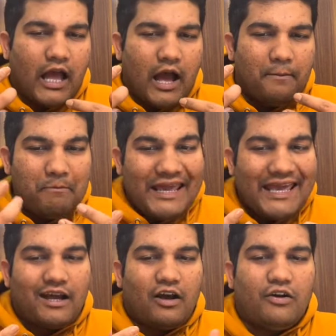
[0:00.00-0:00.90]
a
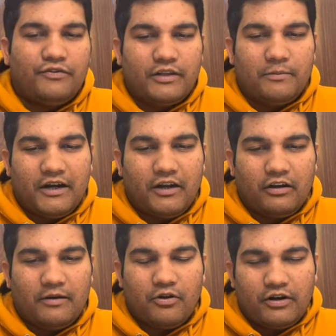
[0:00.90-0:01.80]
make of the
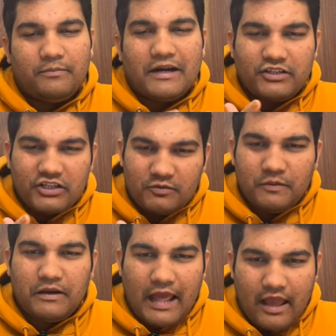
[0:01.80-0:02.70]
particular body part such
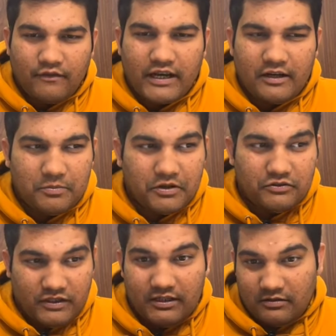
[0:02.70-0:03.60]
people have right because
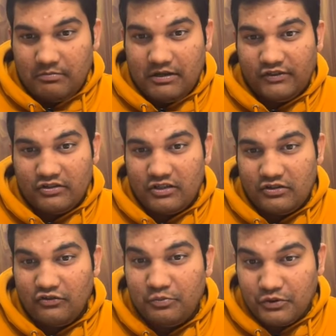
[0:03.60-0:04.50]
Venus, the
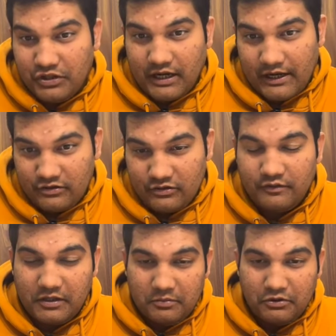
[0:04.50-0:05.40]
manifestation of beauty right so
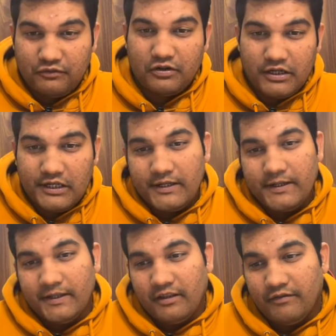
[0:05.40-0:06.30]
very beautiful
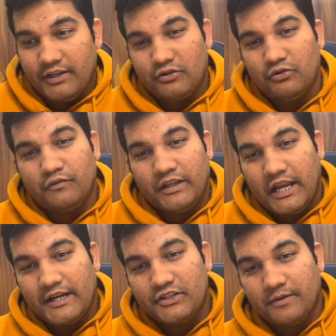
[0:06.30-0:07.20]
very cute very
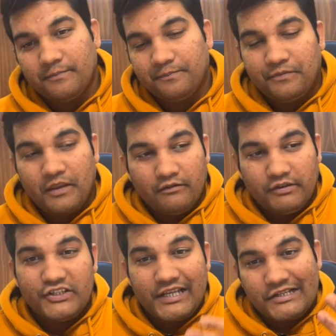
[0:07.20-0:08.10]
handsome
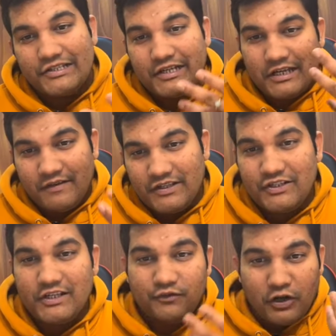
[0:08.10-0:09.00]
very sexy
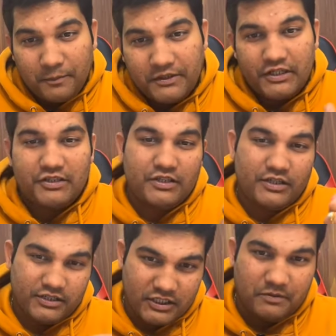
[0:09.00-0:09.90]
curvaceous voluptuous
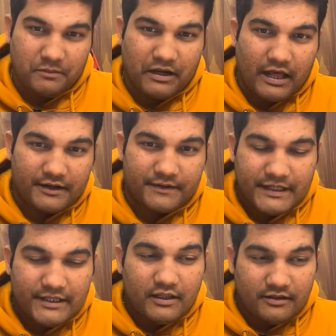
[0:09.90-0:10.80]
such people are
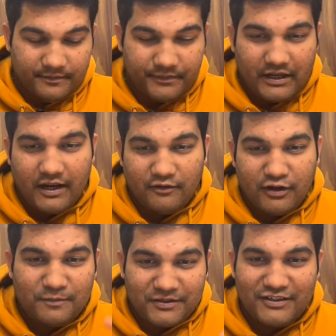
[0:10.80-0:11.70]
right
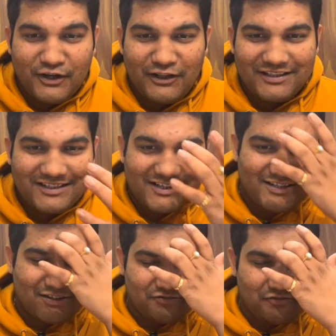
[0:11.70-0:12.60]
voluptuous in all the
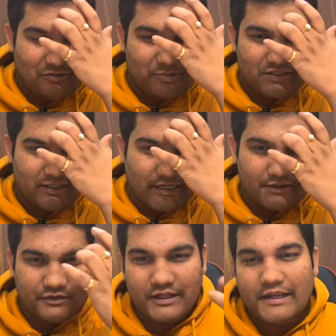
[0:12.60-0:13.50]
senses of voluptuous that
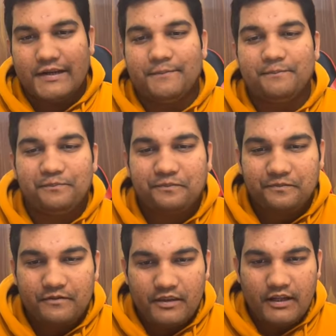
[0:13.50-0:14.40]
one can
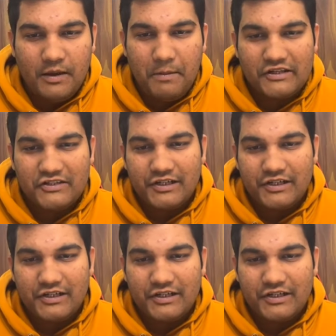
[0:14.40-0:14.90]
imagine